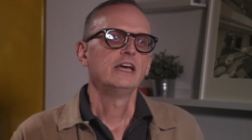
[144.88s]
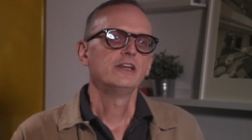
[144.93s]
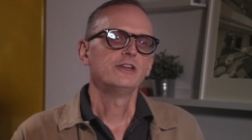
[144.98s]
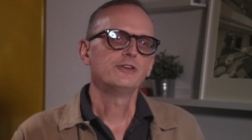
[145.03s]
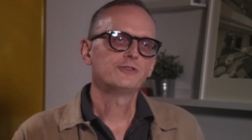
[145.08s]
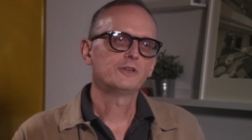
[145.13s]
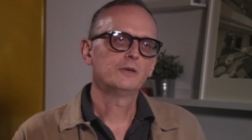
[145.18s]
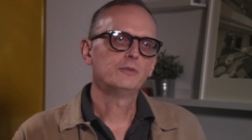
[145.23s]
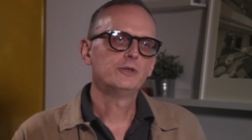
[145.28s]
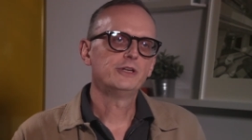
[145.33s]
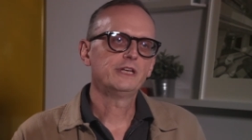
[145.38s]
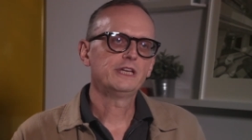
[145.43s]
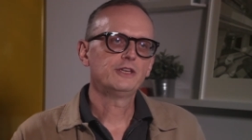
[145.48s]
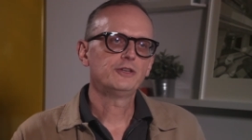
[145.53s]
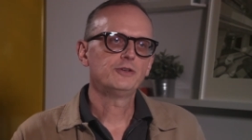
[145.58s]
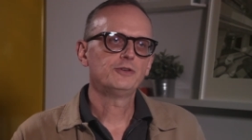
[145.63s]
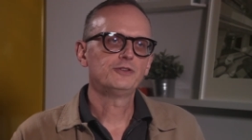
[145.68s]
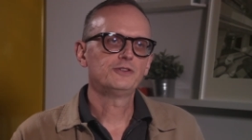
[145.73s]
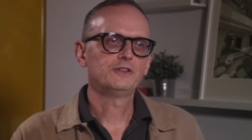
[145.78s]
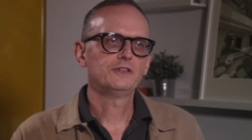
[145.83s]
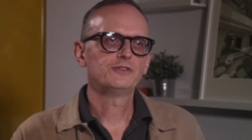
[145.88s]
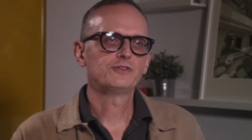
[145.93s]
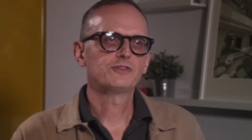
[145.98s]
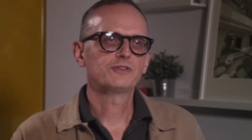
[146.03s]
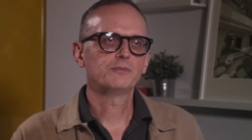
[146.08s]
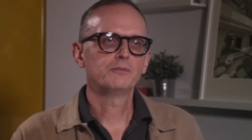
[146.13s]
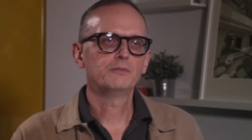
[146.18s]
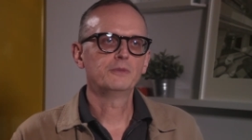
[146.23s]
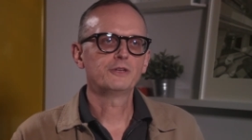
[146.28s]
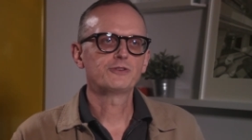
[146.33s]
The summary
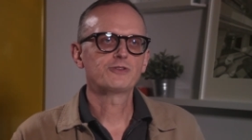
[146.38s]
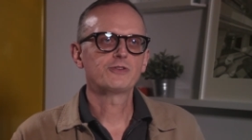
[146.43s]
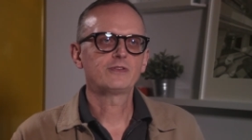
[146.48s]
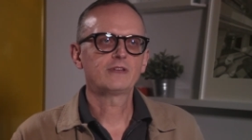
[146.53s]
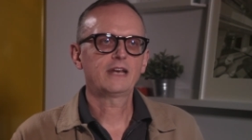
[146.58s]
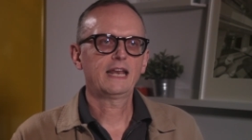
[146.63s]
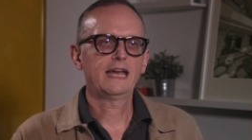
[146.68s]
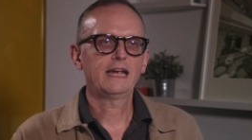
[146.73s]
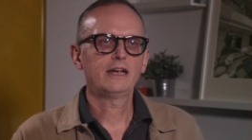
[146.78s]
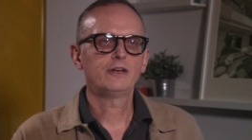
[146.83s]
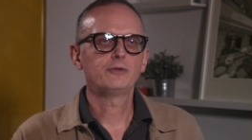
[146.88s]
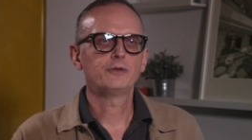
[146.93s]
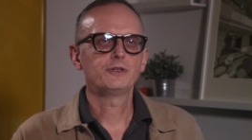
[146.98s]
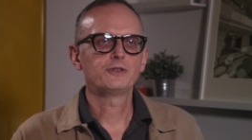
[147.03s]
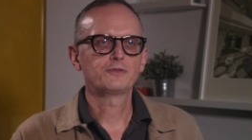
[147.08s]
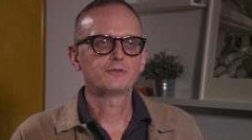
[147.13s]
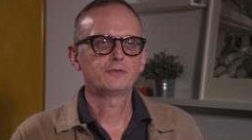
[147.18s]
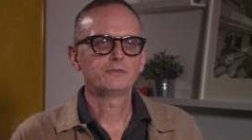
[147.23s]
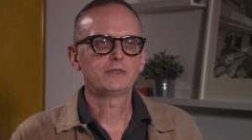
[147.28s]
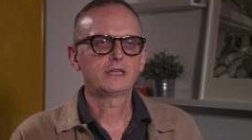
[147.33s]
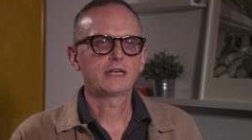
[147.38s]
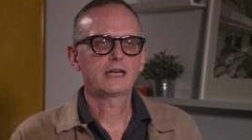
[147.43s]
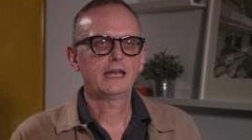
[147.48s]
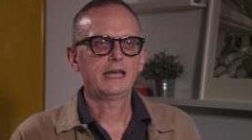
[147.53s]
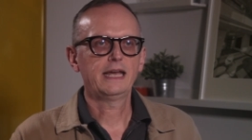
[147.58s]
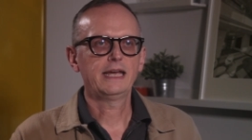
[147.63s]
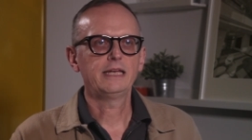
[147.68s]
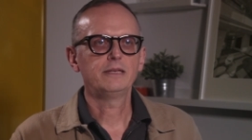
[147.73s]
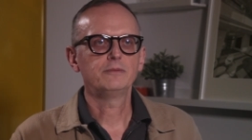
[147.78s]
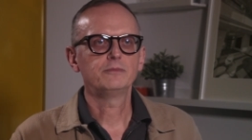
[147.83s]
uses much of the language from the
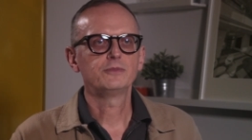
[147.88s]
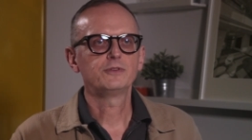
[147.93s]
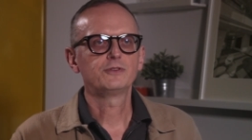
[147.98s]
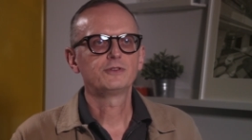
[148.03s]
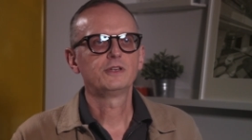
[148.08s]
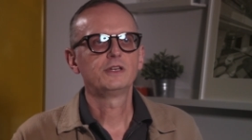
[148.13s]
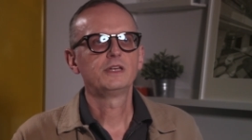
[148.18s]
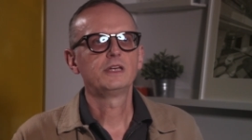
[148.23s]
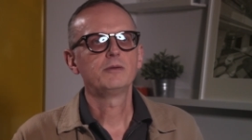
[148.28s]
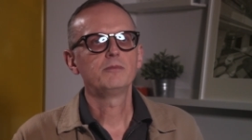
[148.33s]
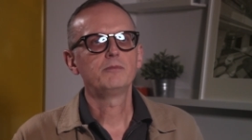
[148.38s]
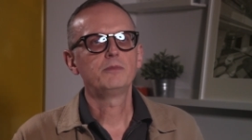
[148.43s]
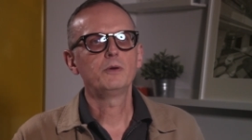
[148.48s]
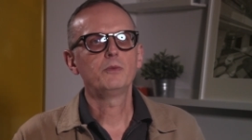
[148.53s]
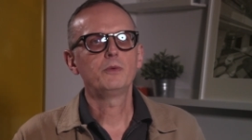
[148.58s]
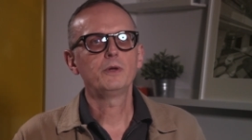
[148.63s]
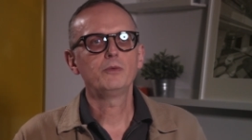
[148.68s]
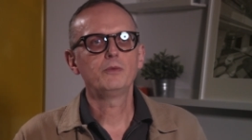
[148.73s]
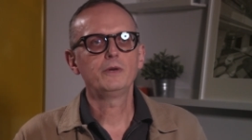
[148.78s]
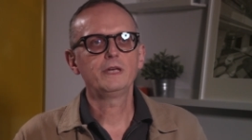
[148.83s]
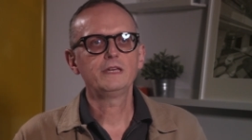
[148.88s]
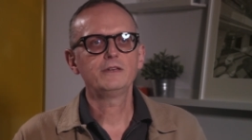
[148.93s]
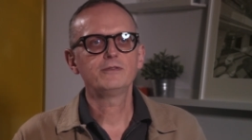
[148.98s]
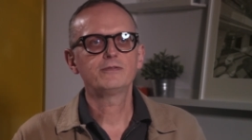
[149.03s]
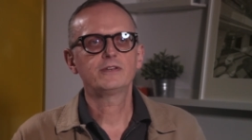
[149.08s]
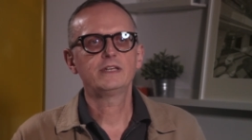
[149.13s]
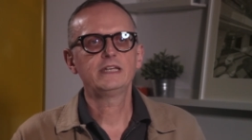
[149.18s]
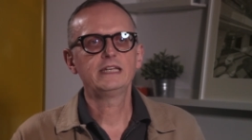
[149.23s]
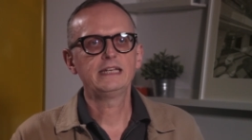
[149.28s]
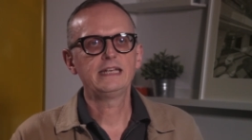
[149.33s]
claims, but we
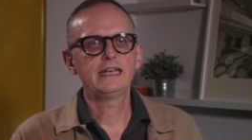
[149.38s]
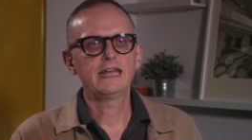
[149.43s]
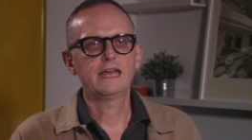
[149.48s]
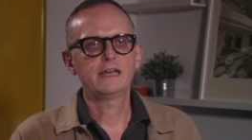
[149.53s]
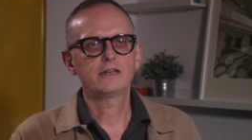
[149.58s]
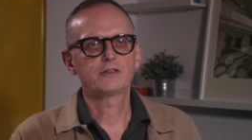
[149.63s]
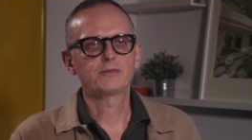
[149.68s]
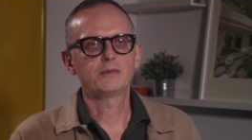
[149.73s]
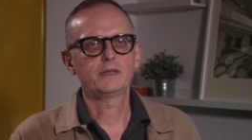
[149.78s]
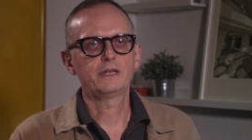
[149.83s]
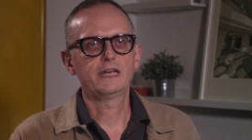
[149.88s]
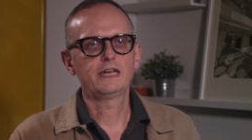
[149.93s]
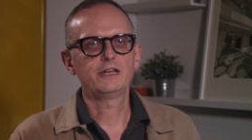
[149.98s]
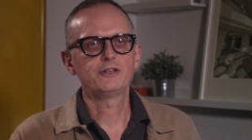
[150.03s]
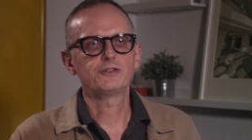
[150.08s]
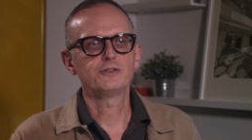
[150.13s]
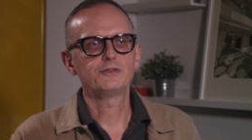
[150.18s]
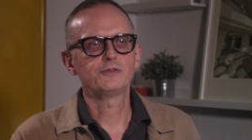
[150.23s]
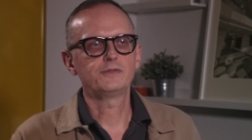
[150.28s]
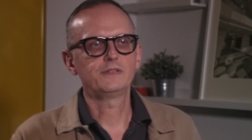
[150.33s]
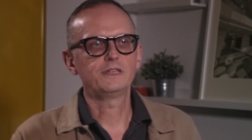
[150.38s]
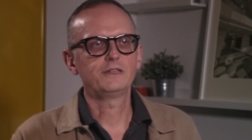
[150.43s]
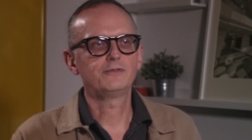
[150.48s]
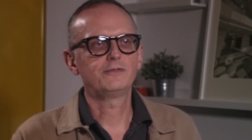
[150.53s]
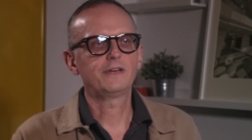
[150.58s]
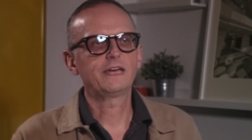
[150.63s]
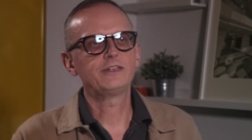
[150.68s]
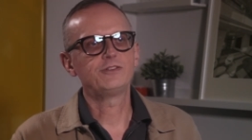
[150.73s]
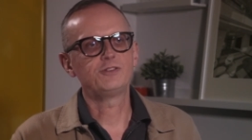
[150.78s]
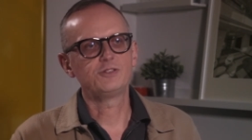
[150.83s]
weave in explanations of the
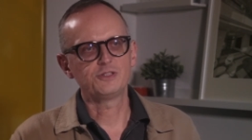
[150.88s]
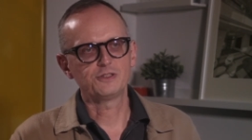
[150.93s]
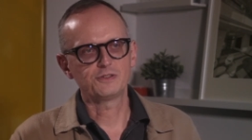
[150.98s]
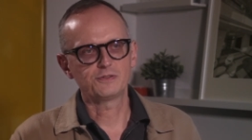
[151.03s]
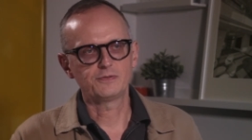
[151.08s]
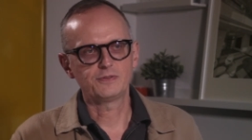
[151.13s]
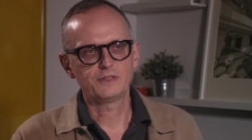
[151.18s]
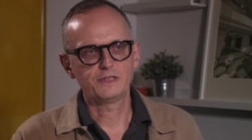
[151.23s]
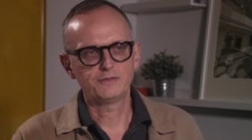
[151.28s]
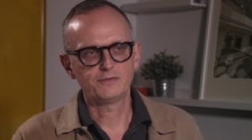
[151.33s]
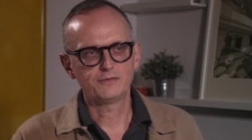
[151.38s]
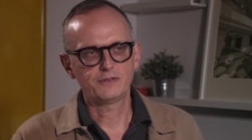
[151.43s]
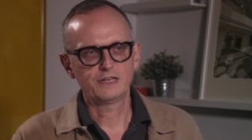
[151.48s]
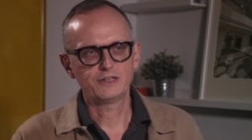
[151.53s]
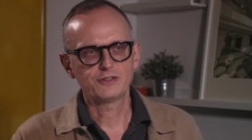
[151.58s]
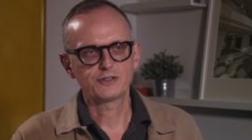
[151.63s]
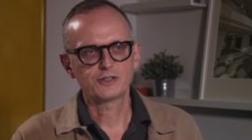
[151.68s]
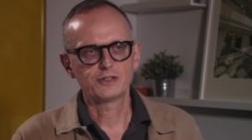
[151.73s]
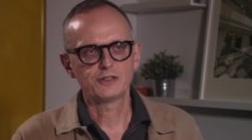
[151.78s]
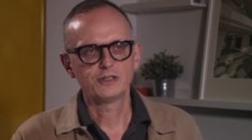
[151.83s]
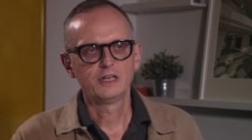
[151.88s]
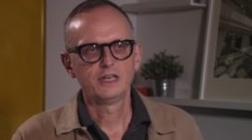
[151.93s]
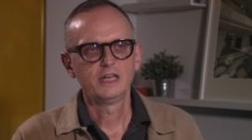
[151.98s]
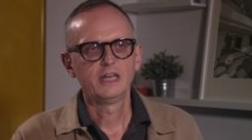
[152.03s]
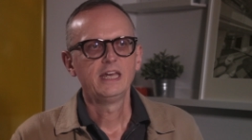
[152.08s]
advantages of the invention.